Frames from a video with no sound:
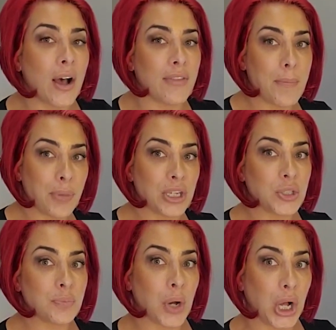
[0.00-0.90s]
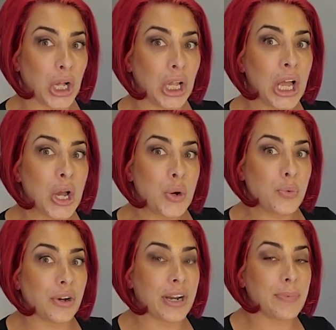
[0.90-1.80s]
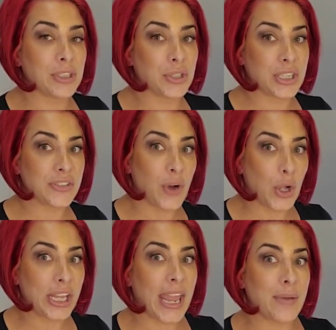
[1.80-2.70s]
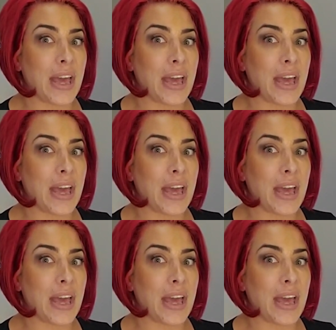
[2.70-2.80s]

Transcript: of that push-pull, we're able to exfoliate